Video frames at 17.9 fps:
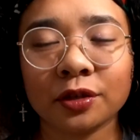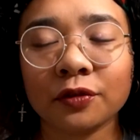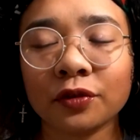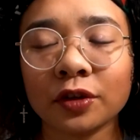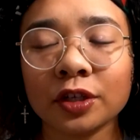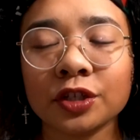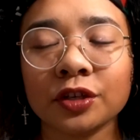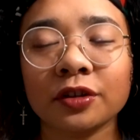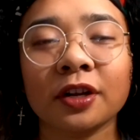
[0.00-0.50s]
the
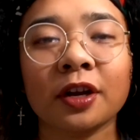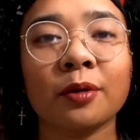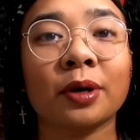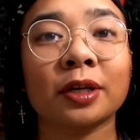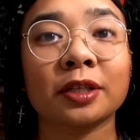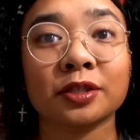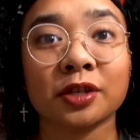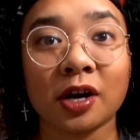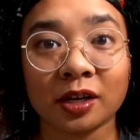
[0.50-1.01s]
first show that I
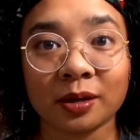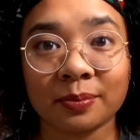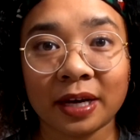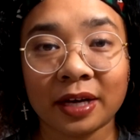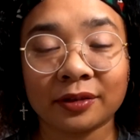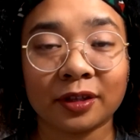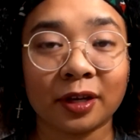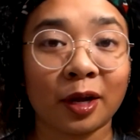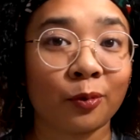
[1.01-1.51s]
want to talk
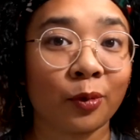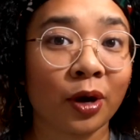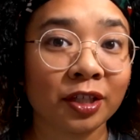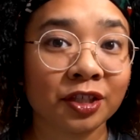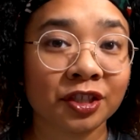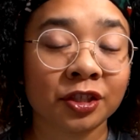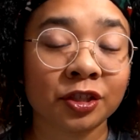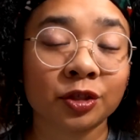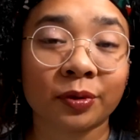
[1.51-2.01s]
about that I
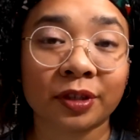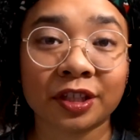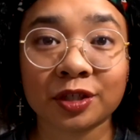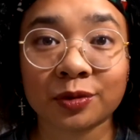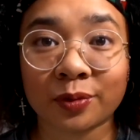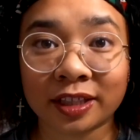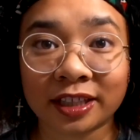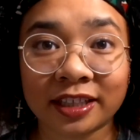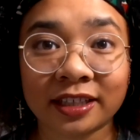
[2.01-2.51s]
watched in
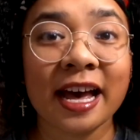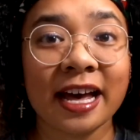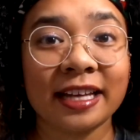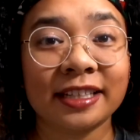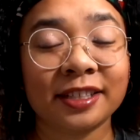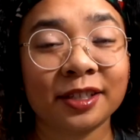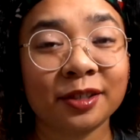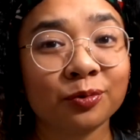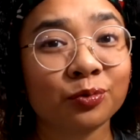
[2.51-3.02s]
2020
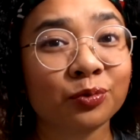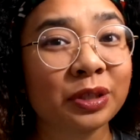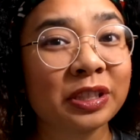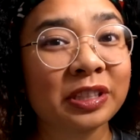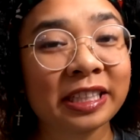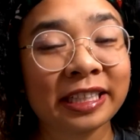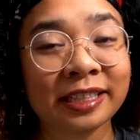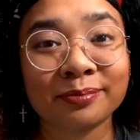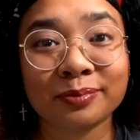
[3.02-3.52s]
and didn't
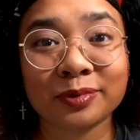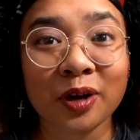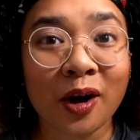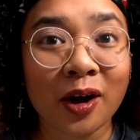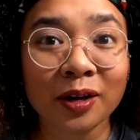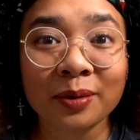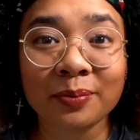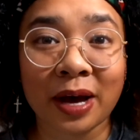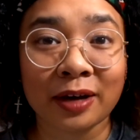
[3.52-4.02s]
really
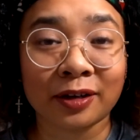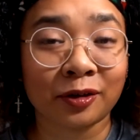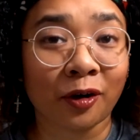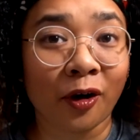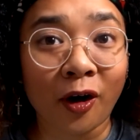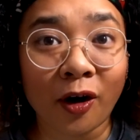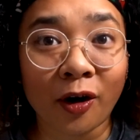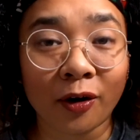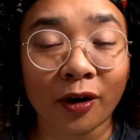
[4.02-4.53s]
talk about at
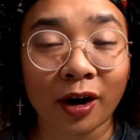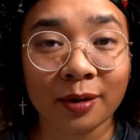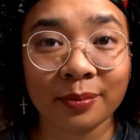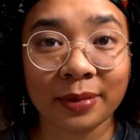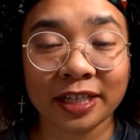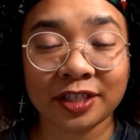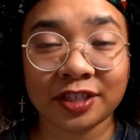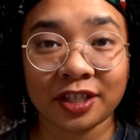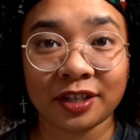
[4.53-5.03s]
all on
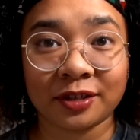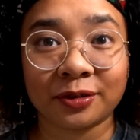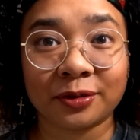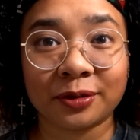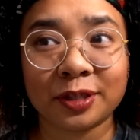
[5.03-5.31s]
my channel